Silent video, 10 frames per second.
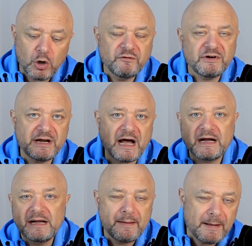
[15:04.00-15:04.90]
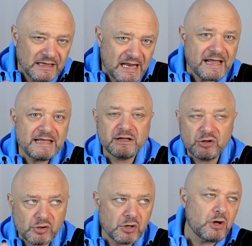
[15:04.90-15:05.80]
Other than that, like,
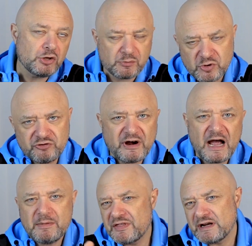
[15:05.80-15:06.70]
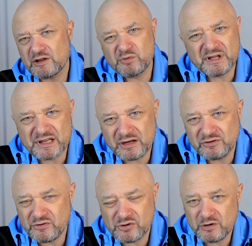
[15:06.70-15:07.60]
share, subscribe. I think that's what they say
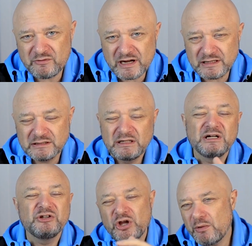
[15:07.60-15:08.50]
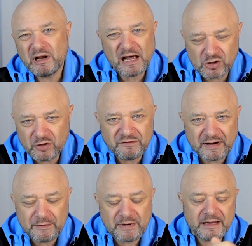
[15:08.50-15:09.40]
on YouTube, right? Do all that stuff
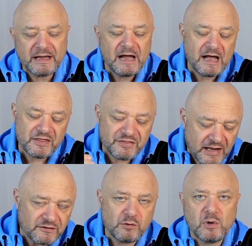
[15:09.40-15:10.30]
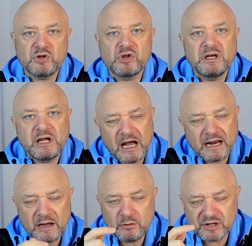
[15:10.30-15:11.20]
anyway. Thanks for watching
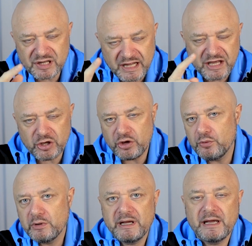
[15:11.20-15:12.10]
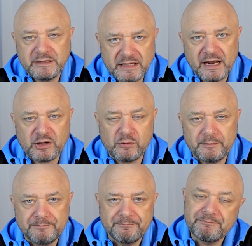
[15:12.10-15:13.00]
and I will see you in the next
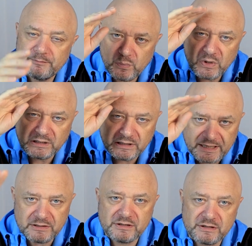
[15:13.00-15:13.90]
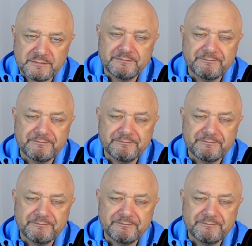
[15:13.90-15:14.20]
one. Laters.